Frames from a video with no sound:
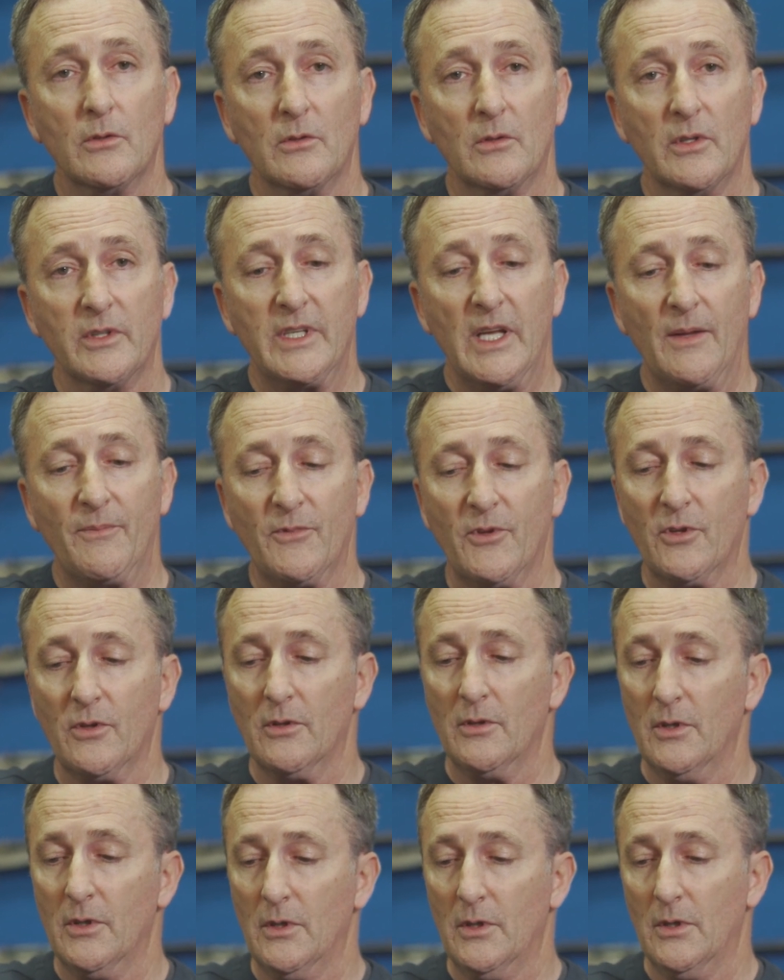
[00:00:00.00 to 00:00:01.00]
the depth.
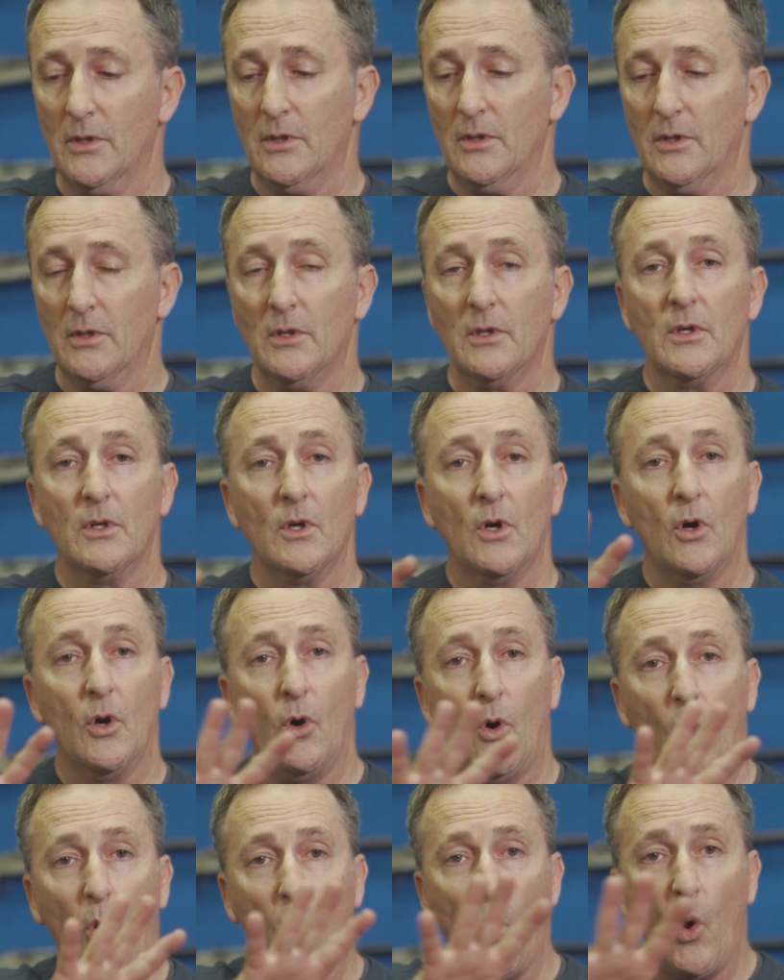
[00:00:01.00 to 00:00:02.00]

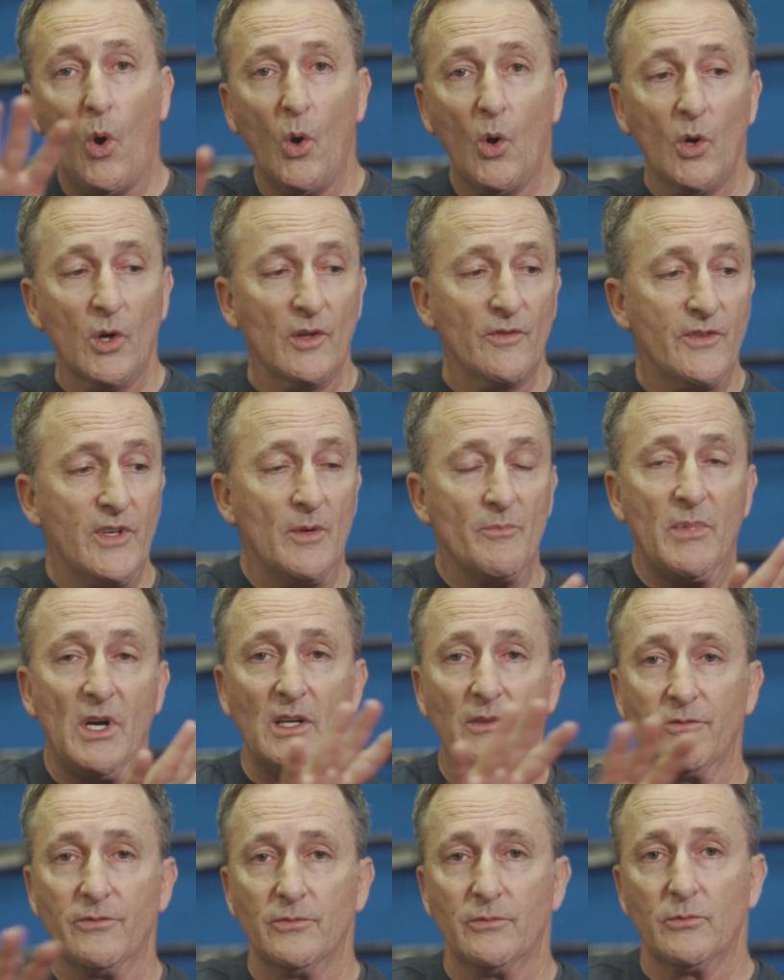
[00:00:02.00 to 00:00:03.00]
All of the
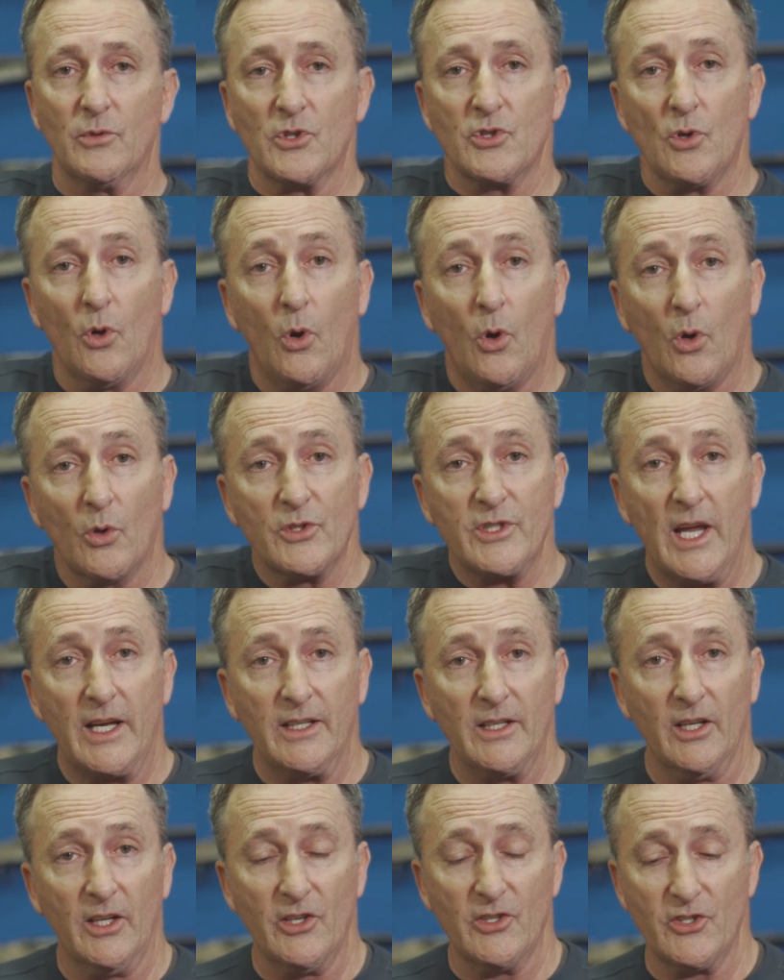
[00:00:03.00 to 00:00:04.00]
above was all
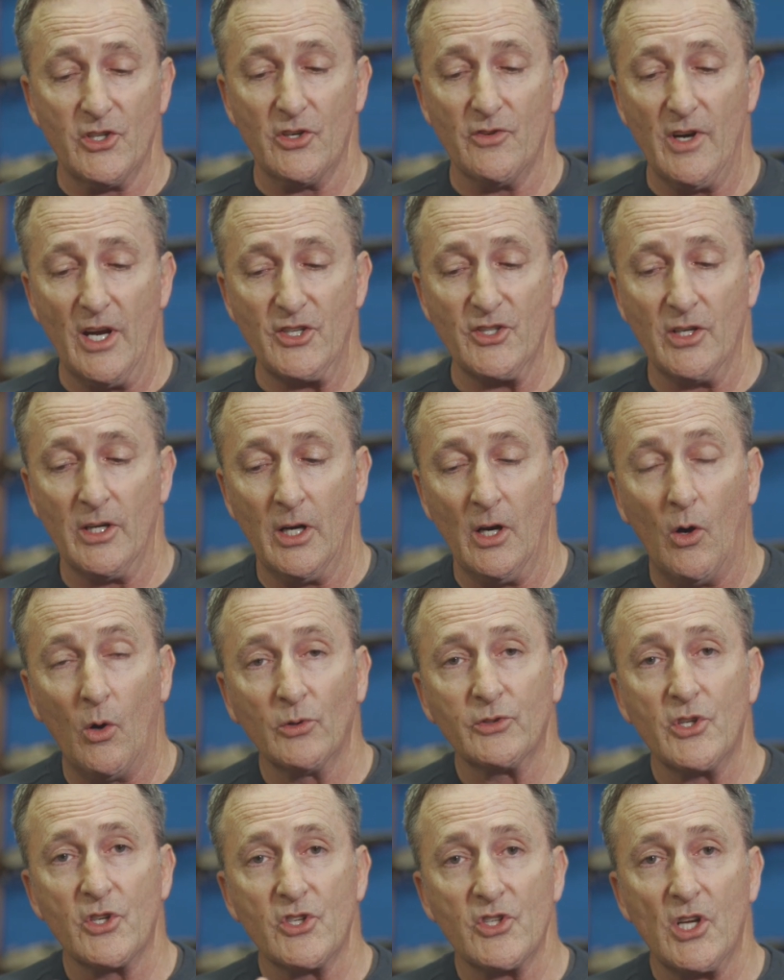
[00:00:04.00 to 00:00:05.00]
taken into consideration and
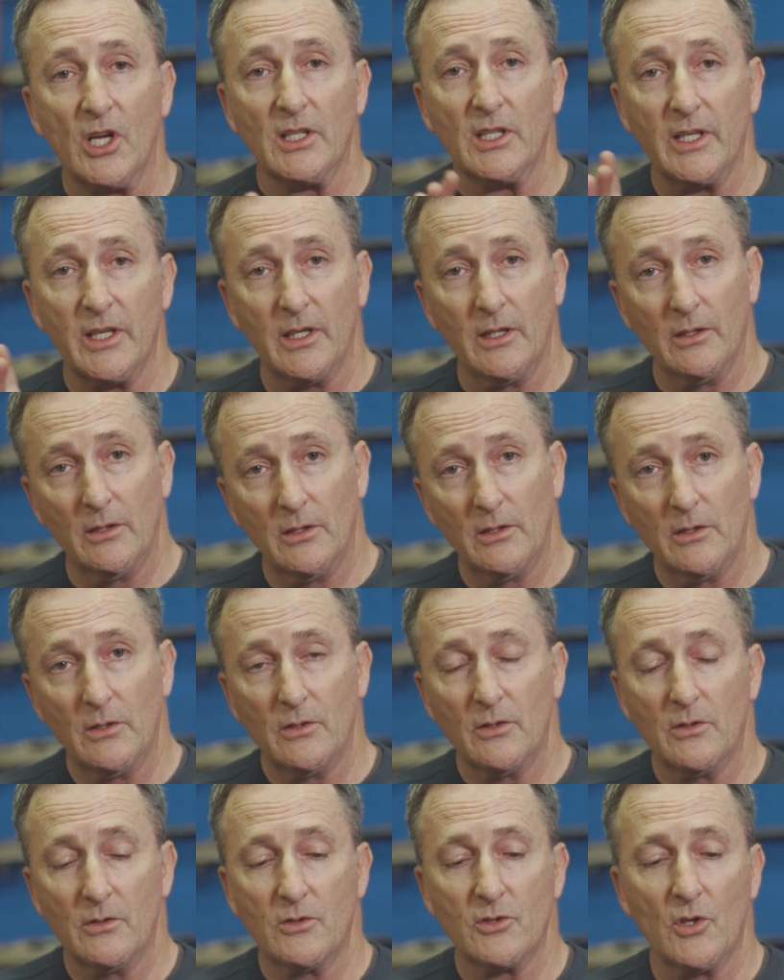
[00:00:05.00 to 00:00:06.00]
altered subtly,
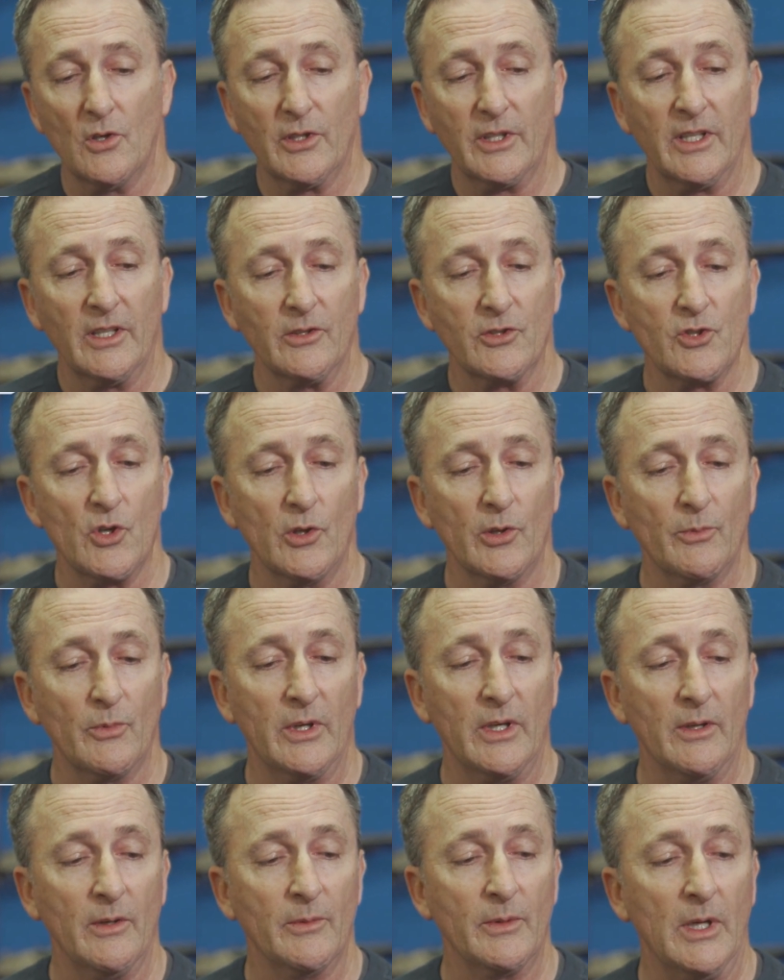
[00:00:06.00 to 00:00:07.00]
so
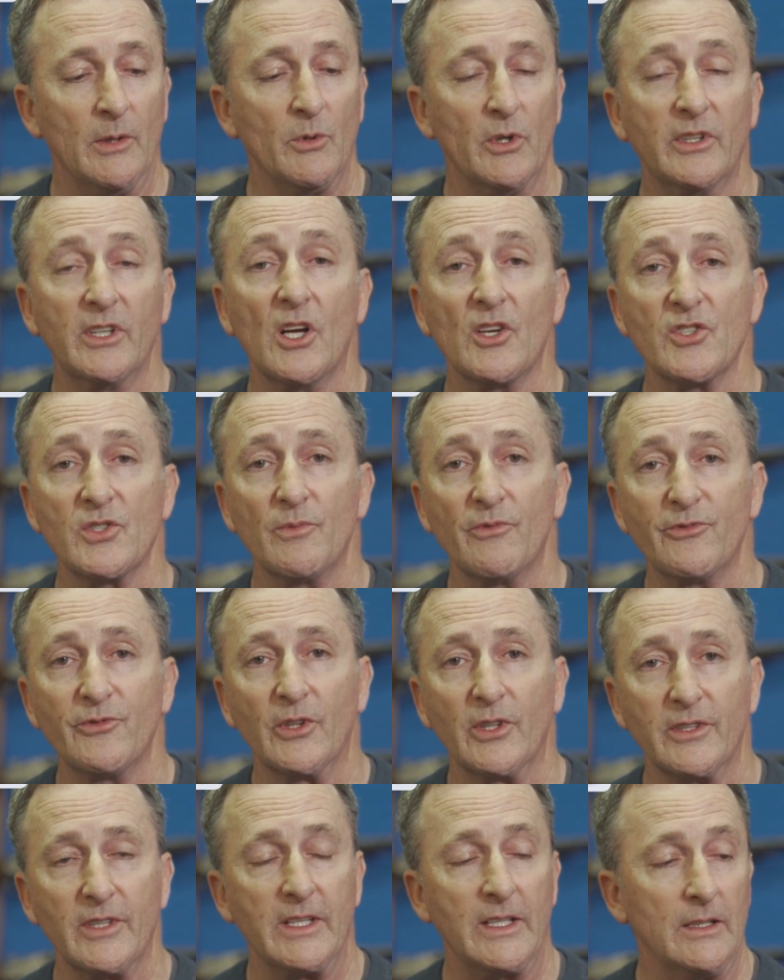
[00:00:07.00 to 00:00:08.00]
it would custom
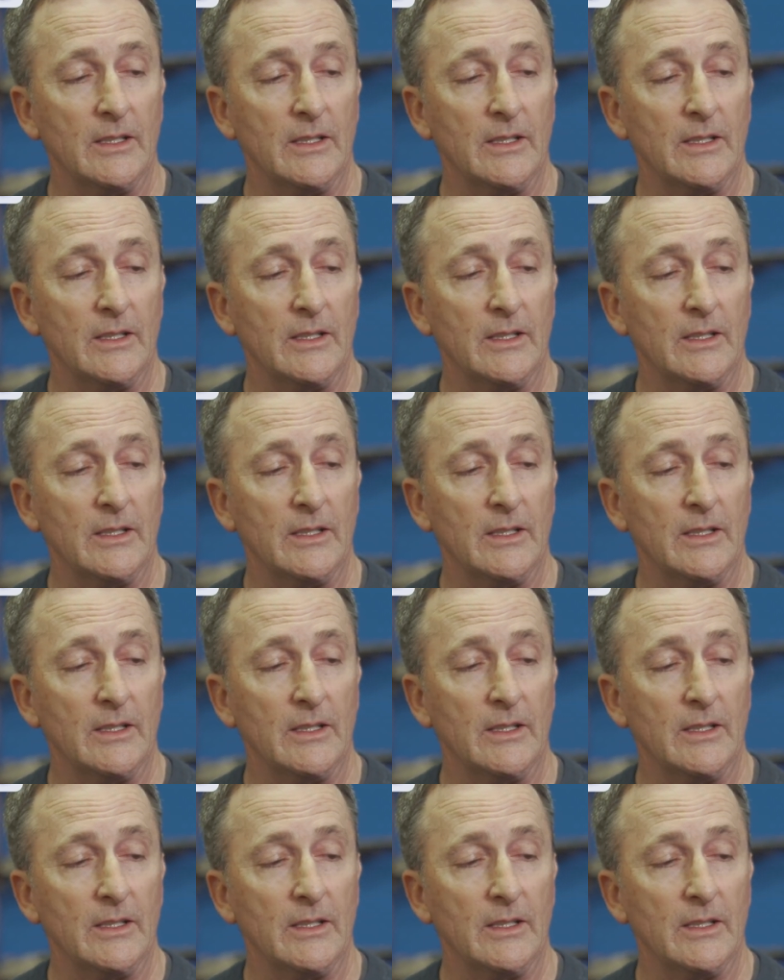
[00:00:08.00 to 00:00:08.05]
fit